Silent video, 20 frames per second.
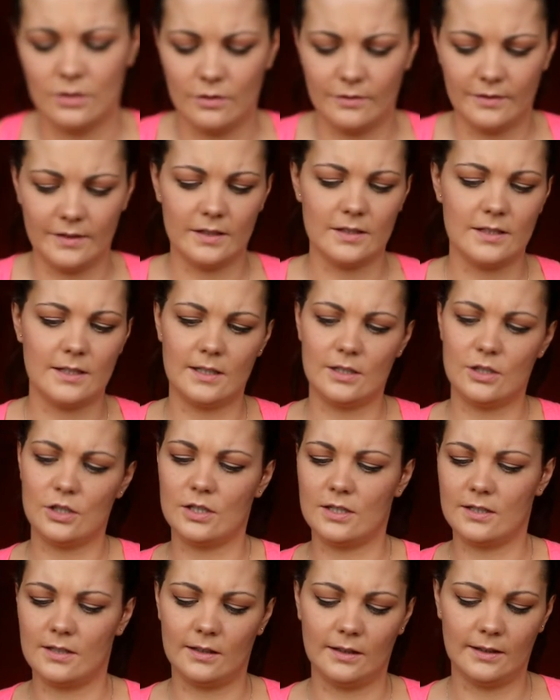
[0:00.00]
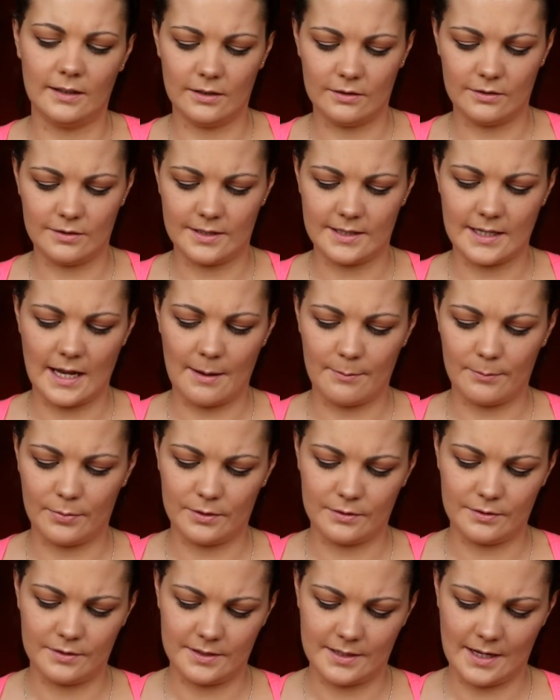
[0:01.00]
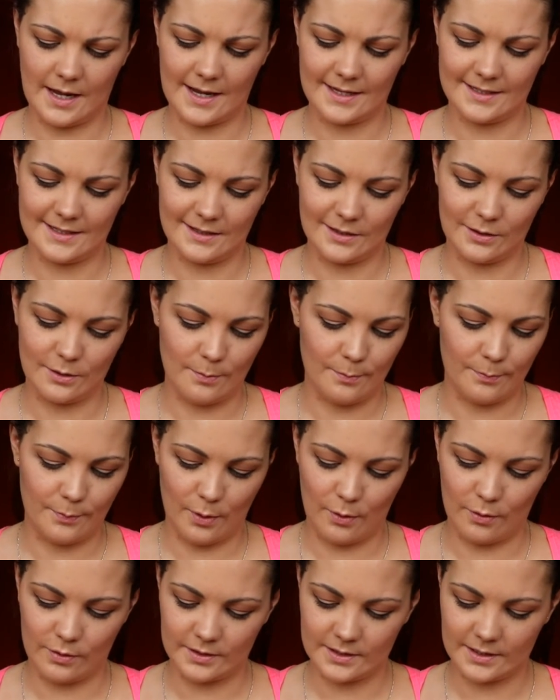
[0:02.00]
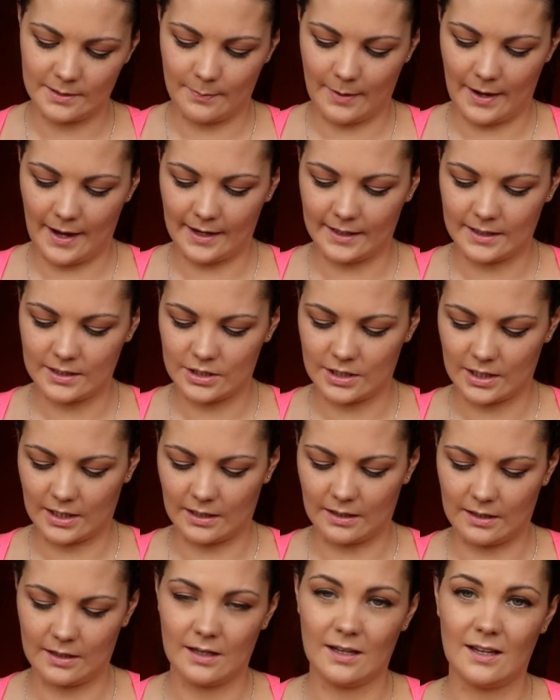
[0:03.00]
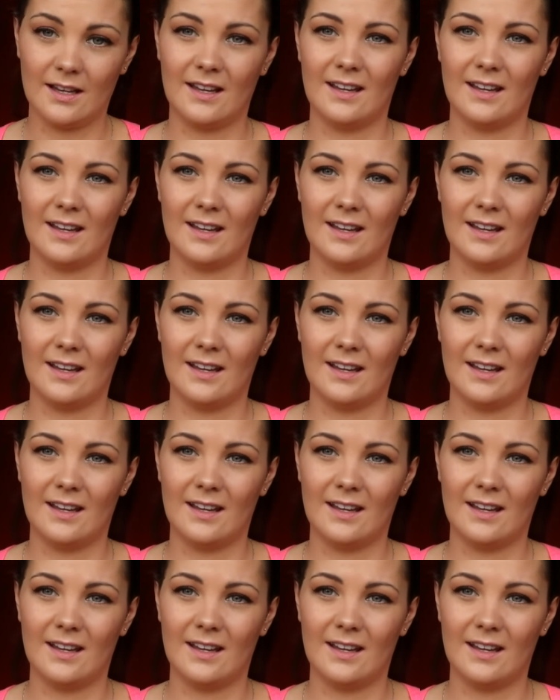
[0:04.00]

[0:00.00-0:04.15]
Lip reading: Obviously just a little sample size, and the box, the packaging